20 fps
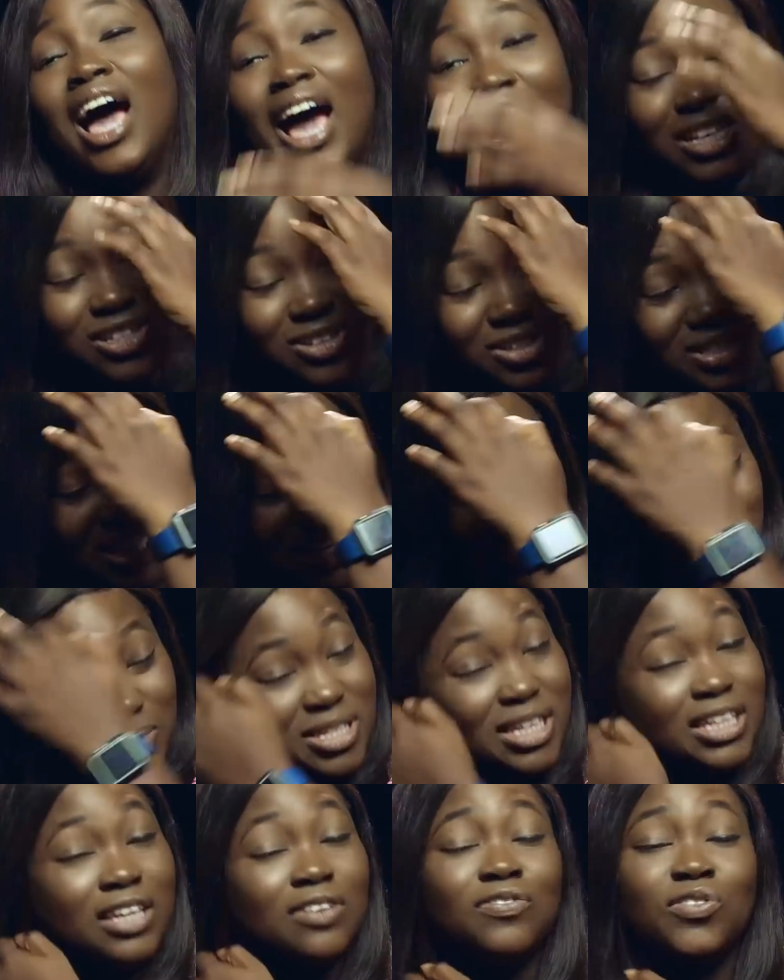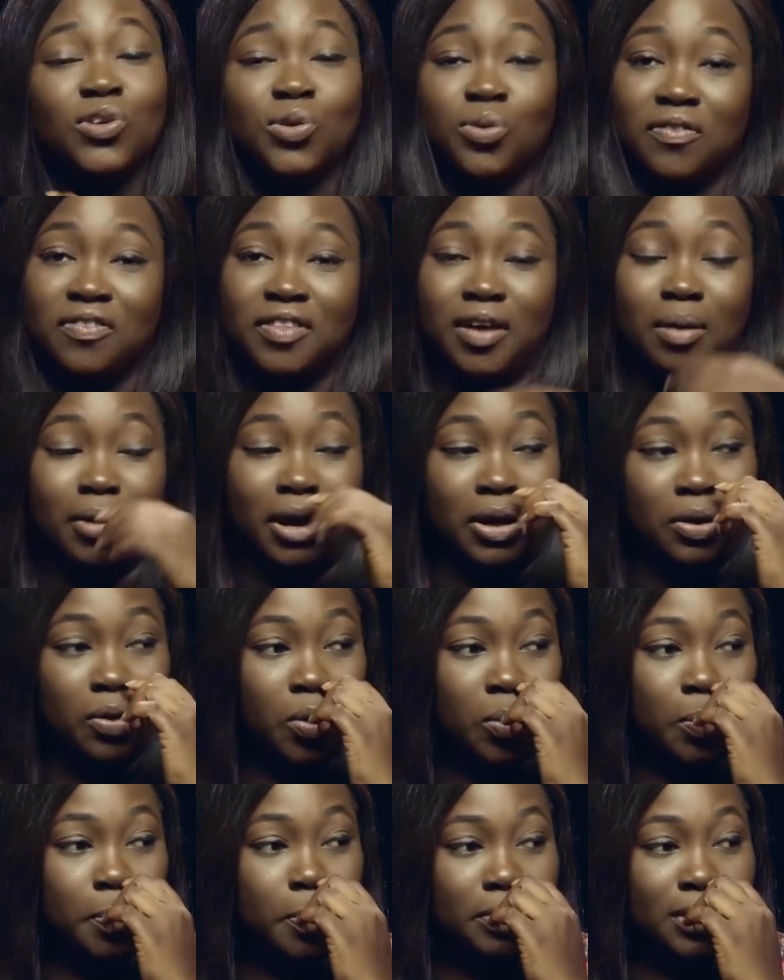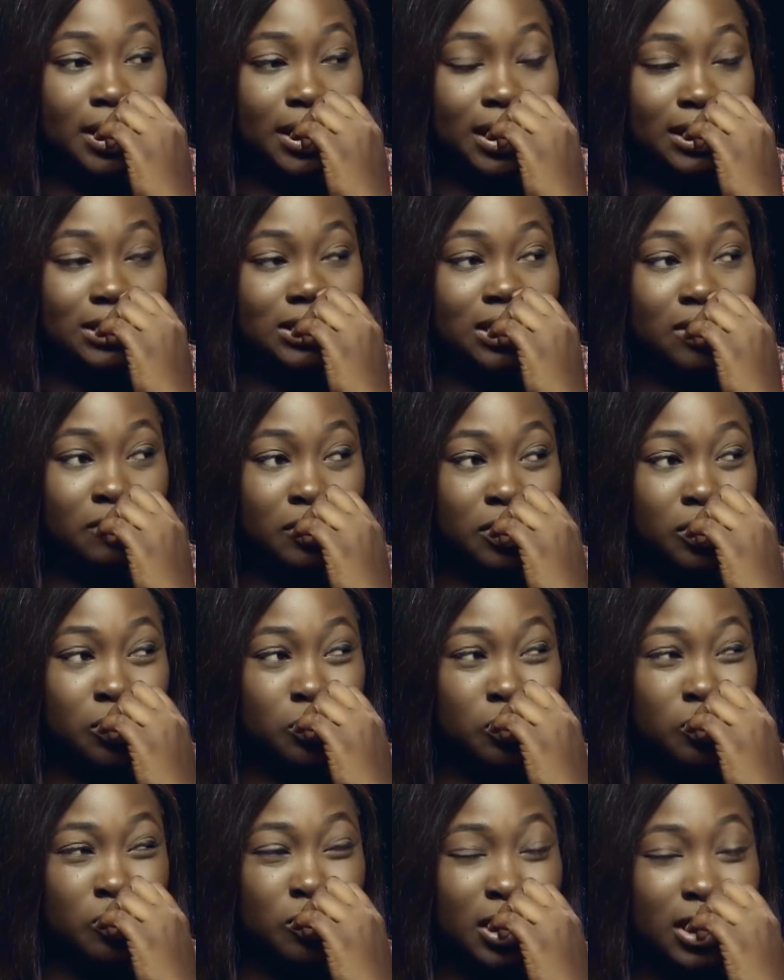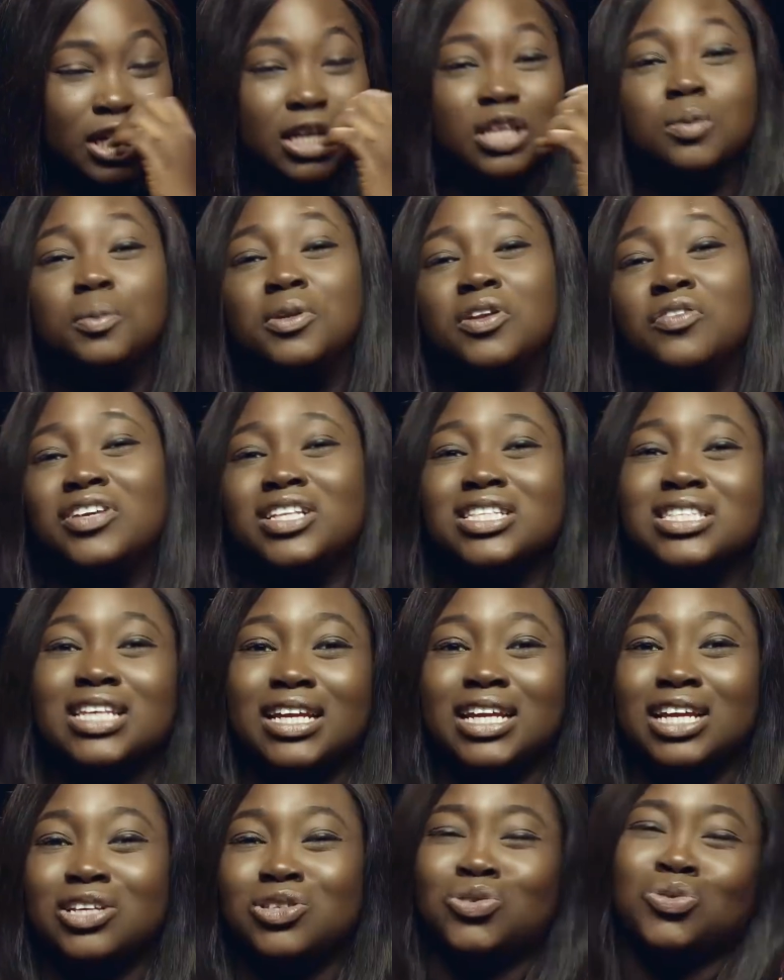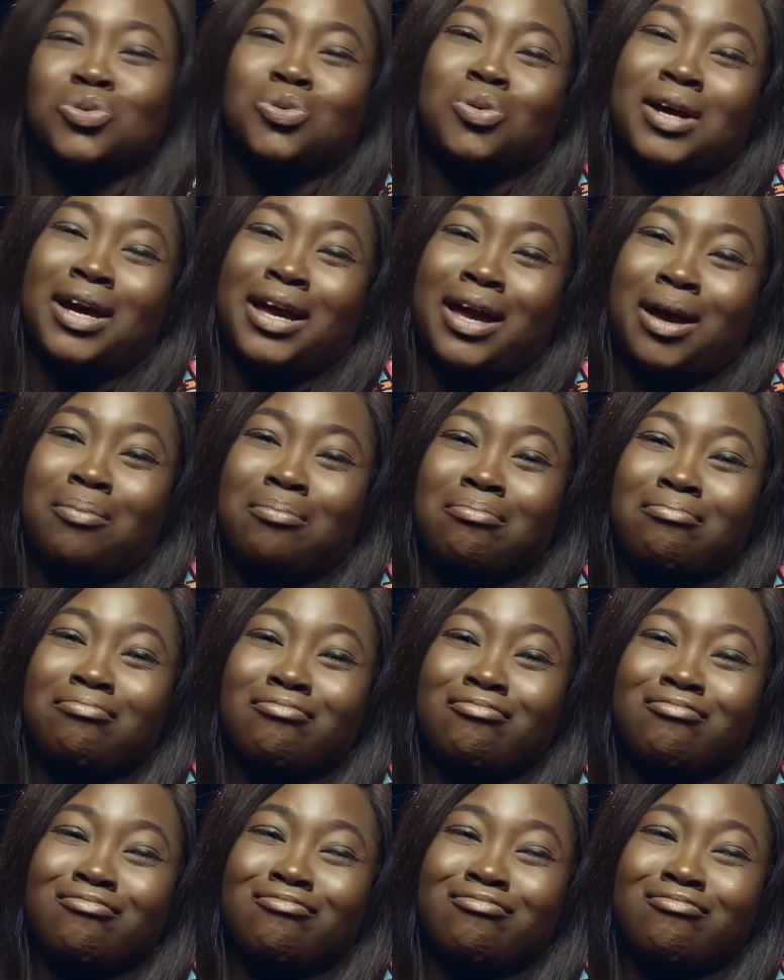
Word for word: I just said, let me take a few of them. I hope that has given you a little bit of insight as to who I am.